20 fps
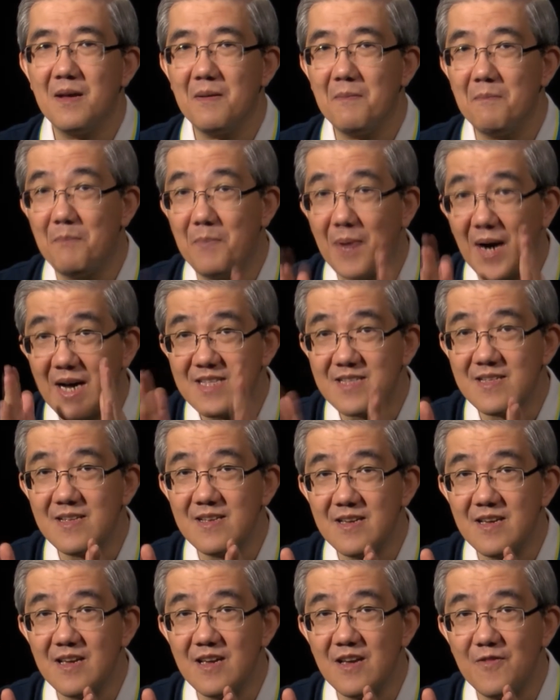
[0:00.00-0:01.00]
But
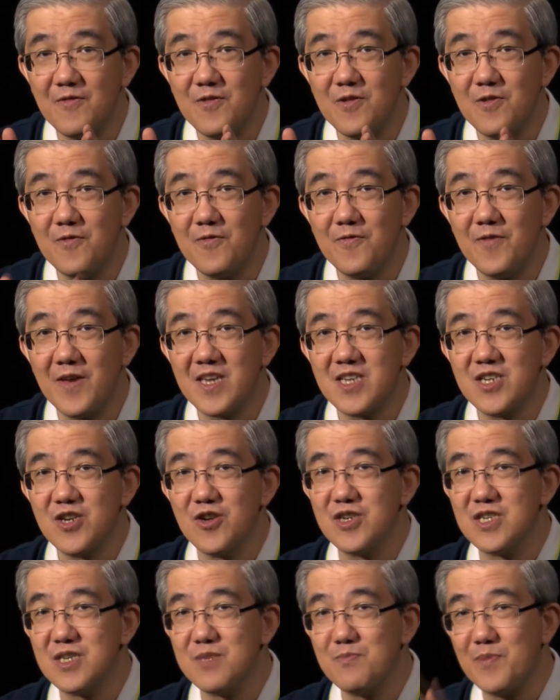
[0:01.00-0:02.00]
if you fix
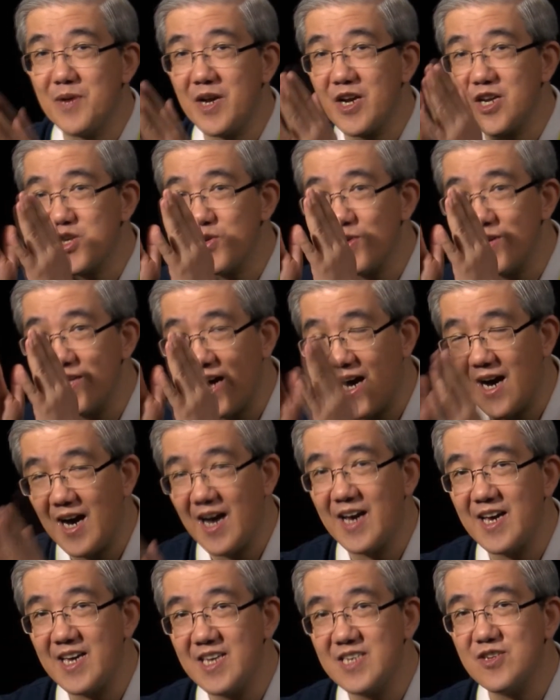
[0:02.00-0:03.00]
your spiritual
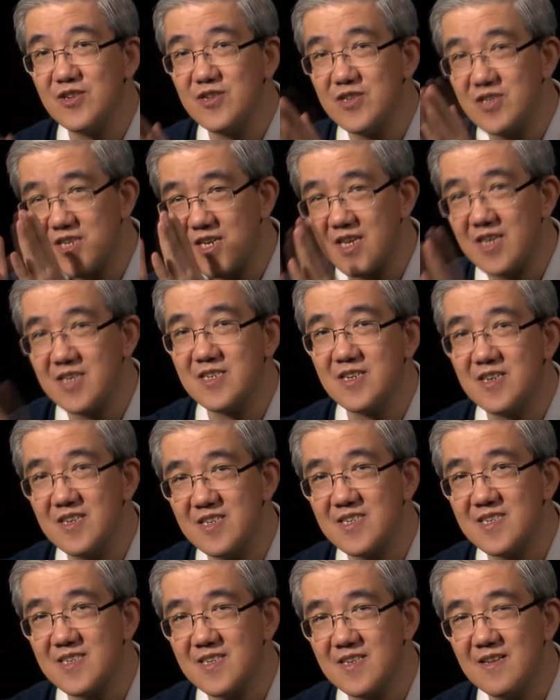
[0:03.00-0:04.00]
eyes on
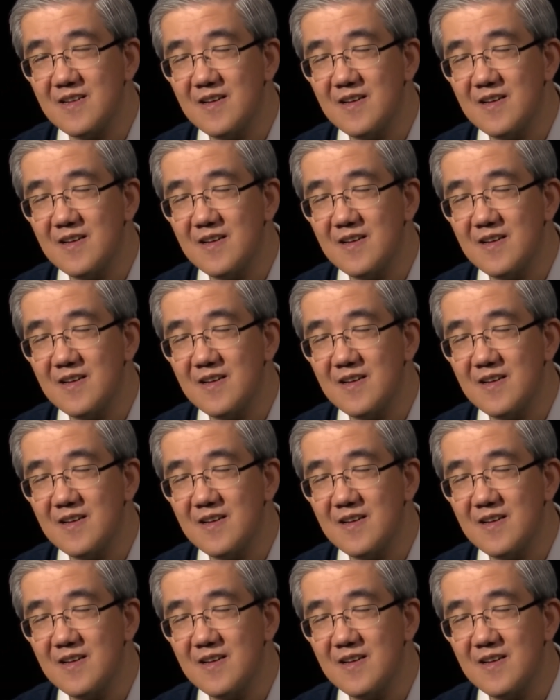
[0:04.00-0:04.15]
Jesus,